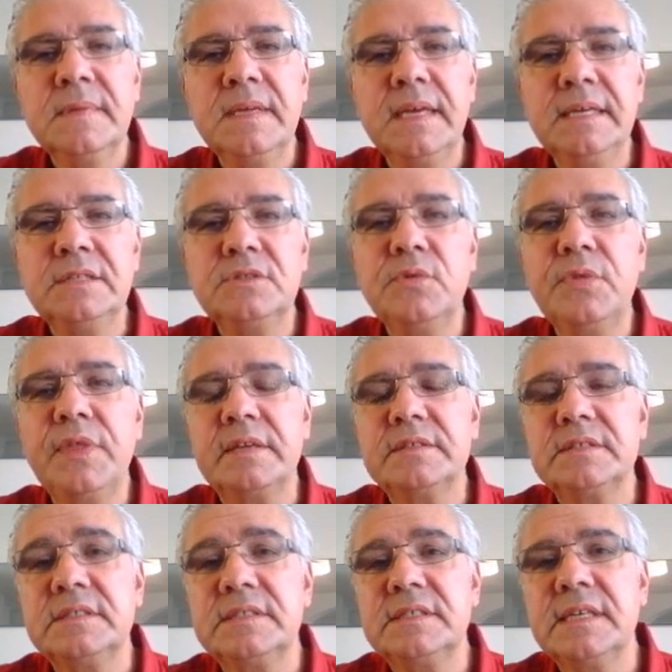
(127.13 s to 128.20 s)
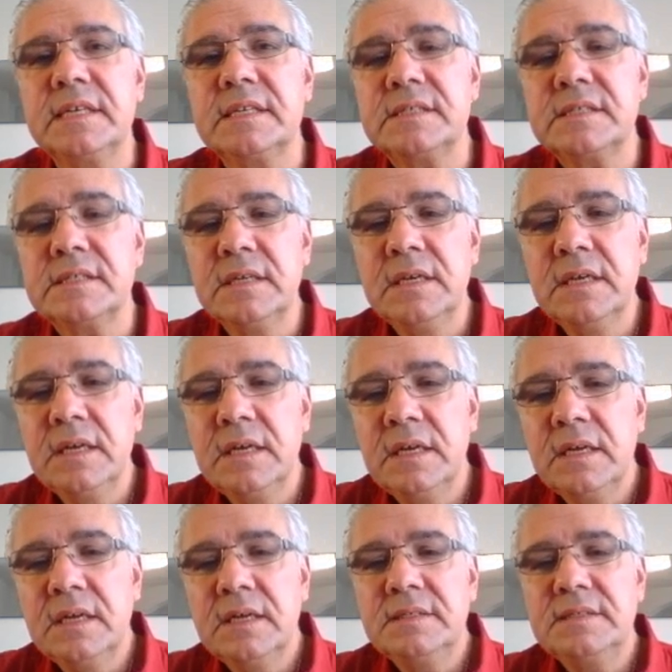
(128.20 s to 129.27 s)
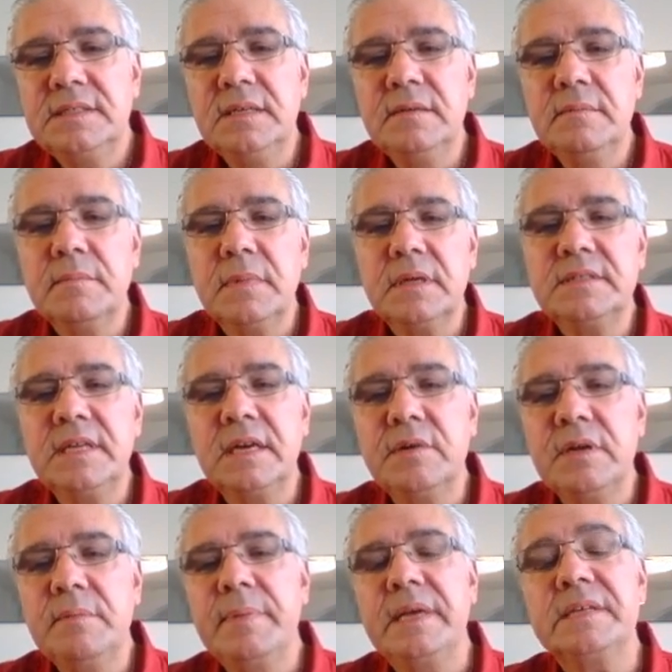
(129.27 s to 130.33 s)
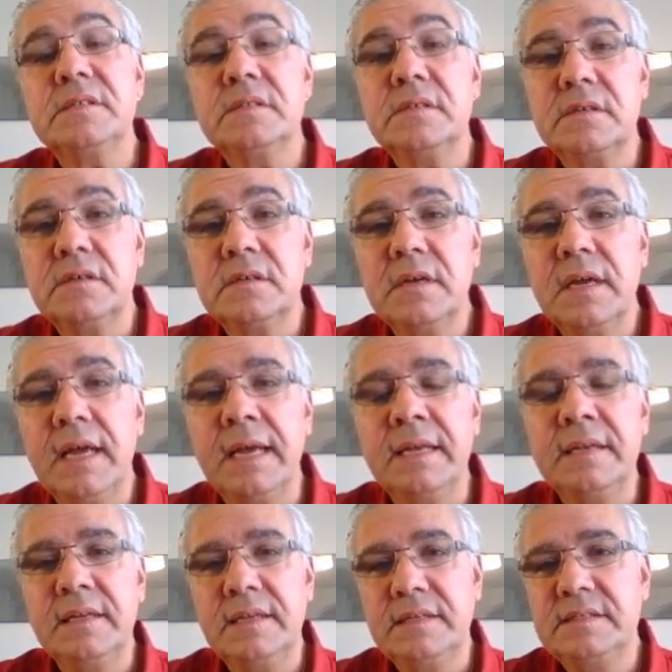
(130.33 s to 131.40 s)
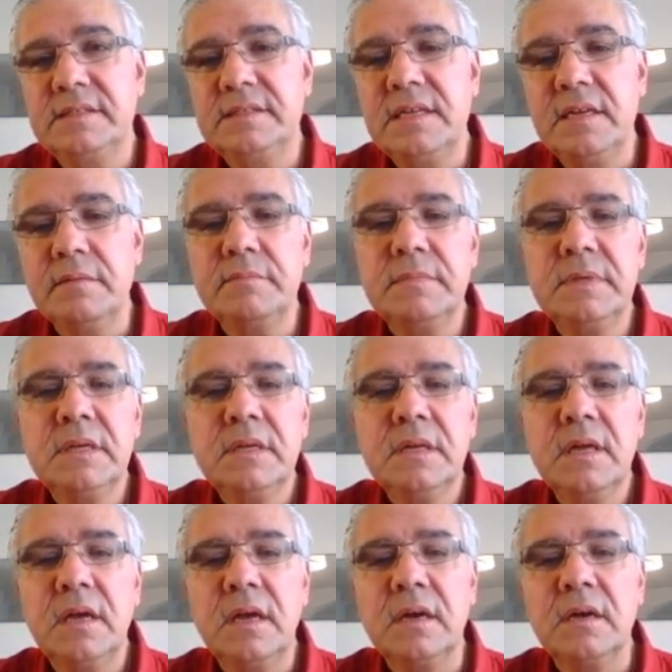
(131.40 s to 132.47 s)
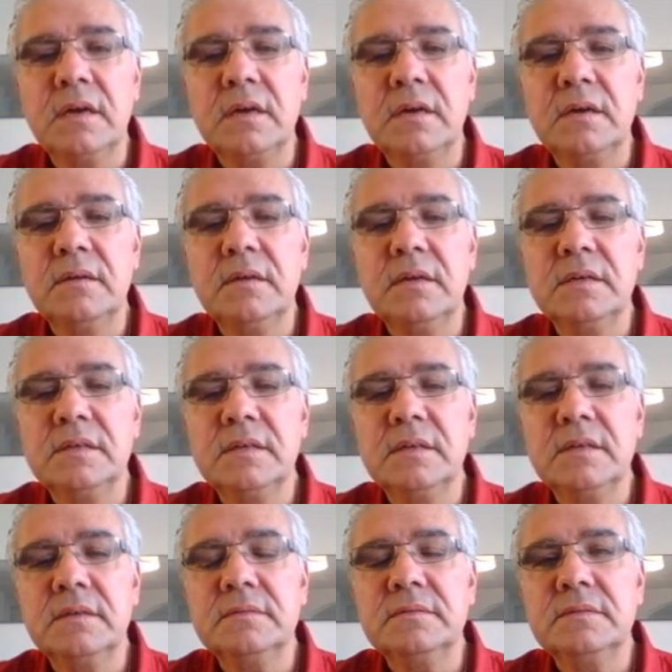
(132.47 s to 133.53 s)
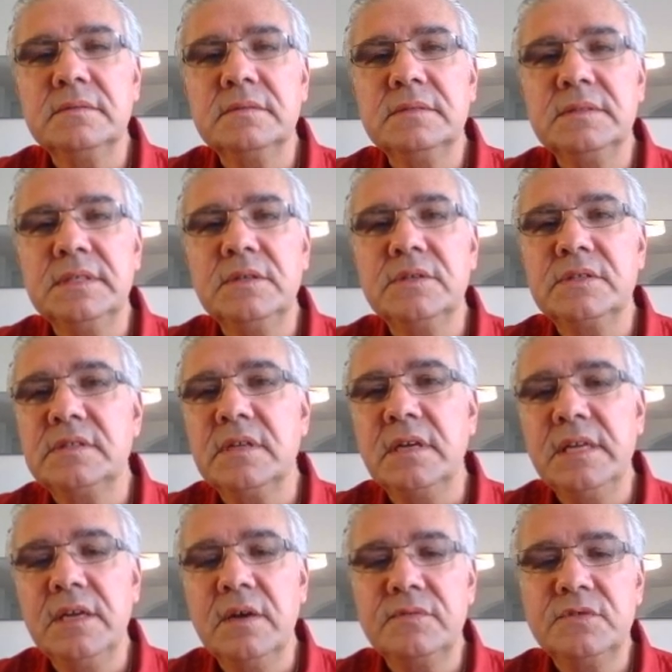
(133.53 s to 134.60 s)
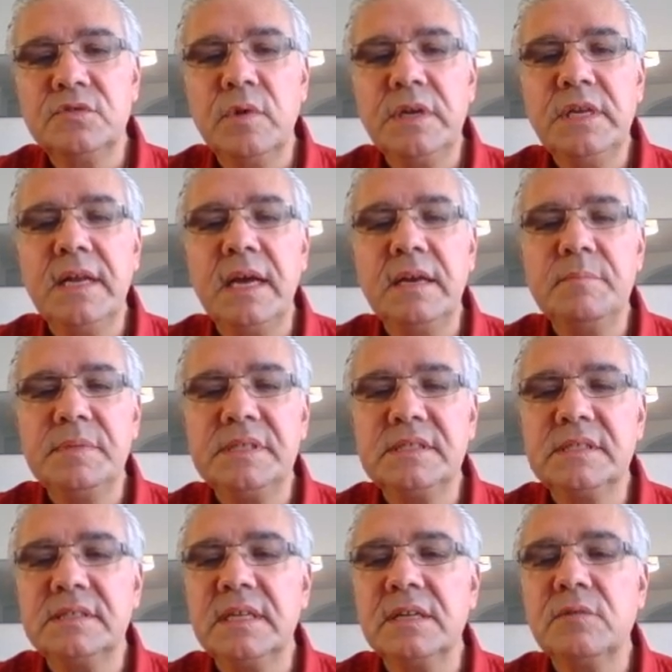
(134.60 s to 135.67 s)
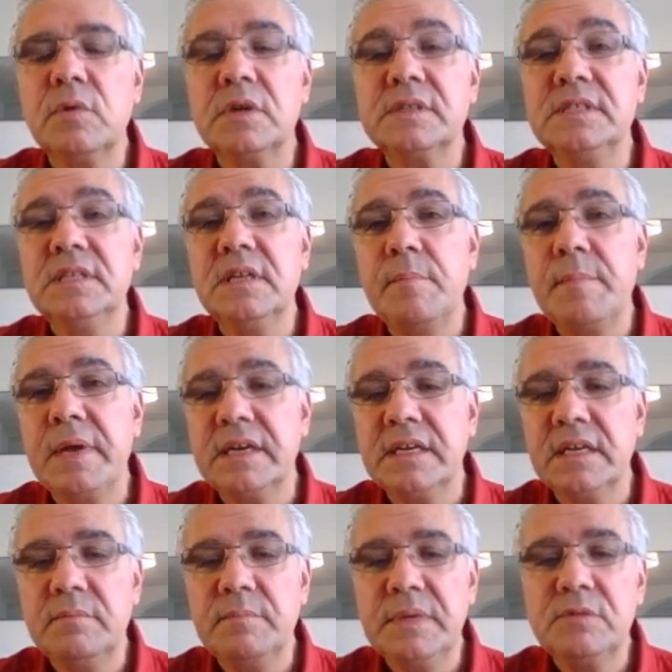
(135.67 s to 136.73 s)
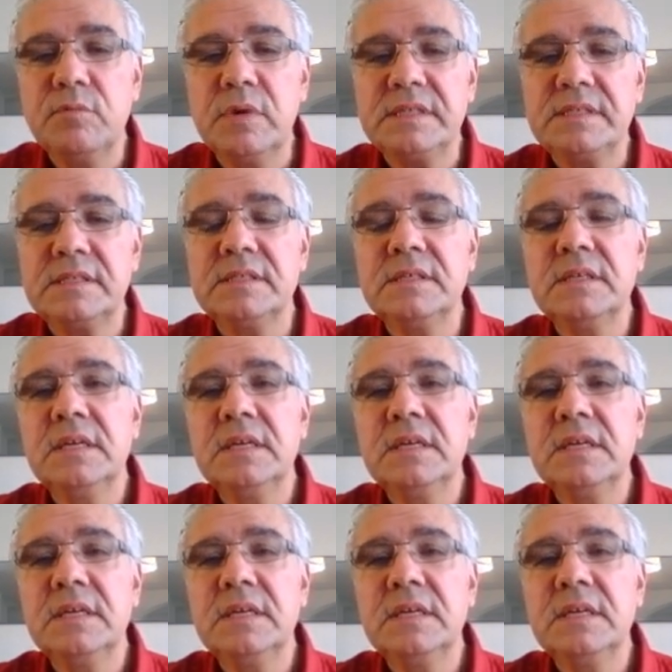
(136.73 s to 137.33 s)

In 2006, Terry Besser and his team did a study of 29 business networks in the American Midwest,